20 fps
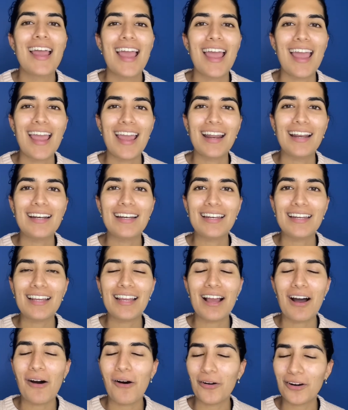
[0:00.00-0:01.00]
and
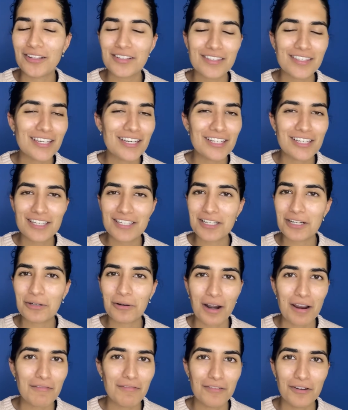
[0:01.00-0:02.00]
honestly, it's just a
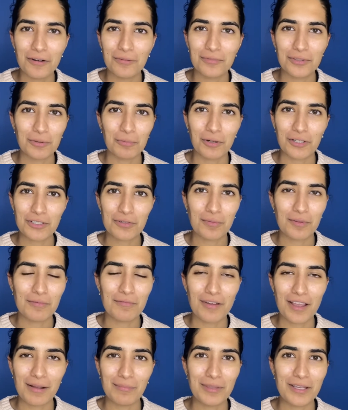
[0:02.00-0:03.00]
great film to watch with
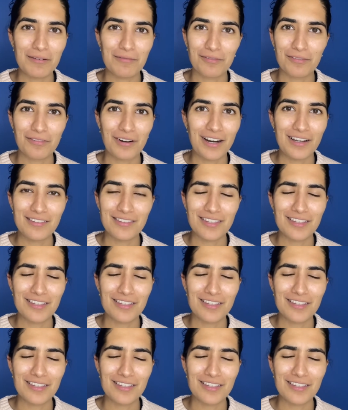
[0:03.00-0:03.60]
family and friends.